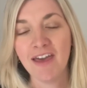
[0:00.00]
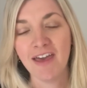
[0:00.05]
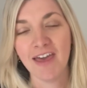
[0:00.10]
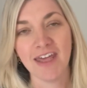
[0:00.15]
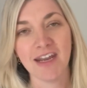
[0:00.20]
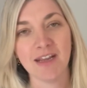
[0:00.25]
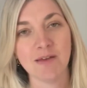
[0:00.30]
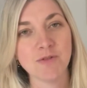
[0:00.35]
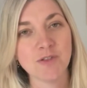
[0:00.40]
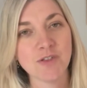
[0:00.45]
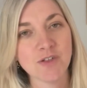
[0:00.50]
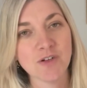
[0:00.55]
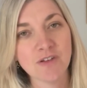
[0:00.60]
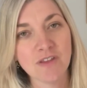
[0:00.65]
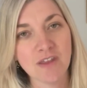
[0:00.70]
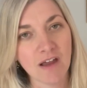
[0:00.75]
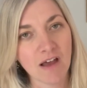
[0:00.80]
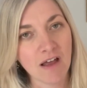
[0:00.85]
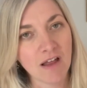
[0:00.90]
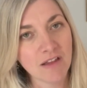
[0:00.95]
And I'm sure
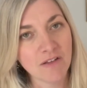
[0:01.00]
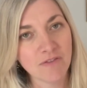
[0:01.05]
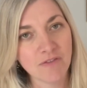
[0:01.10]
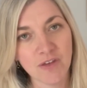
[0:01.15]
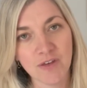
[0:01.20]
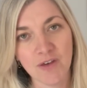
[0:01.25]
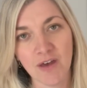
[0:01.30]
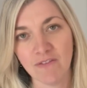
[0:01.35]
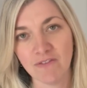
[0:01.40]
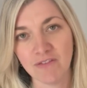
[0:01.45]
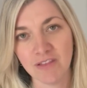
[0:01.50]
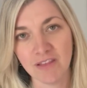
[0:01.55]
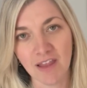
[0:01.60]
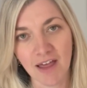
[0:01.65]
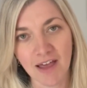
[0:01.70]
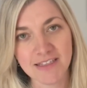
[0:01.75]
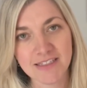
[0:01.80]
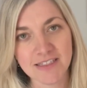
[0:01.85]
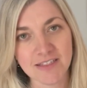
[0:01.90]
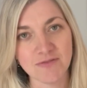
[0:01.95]
that all of you have
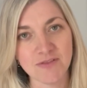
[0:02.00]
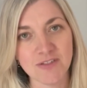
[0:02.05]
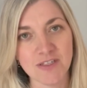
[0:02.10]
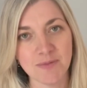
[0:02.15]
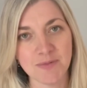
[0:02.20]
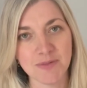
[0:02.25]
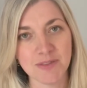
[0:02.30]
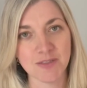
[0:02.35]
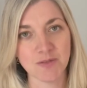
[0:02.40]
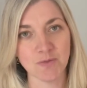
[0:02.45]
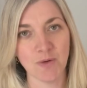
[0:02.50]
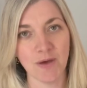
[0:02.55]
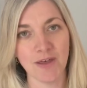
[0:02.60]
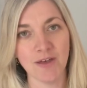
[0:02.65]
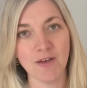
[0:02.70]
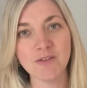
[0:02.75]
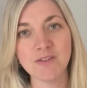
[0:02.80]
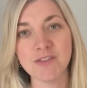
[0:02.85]
lots of tips as well.